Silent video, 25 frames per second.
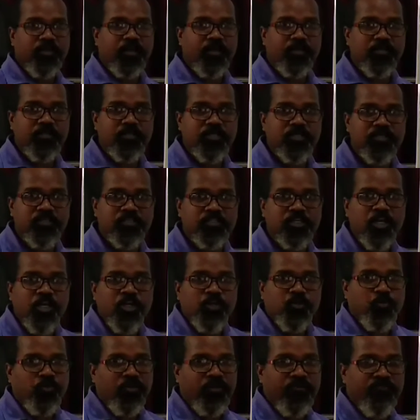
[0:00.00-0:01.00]
that is
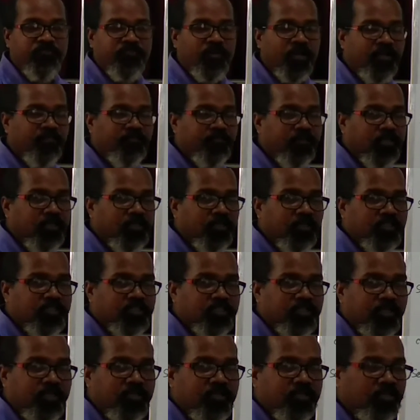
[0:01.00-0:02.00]
25 degrees
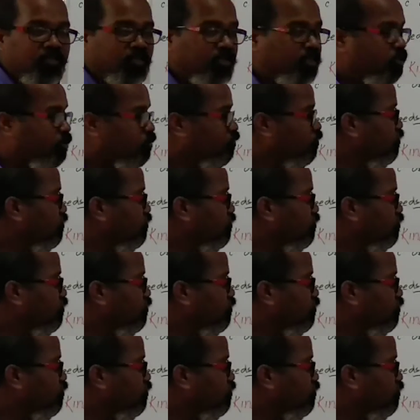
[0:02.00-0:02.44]
centigrade to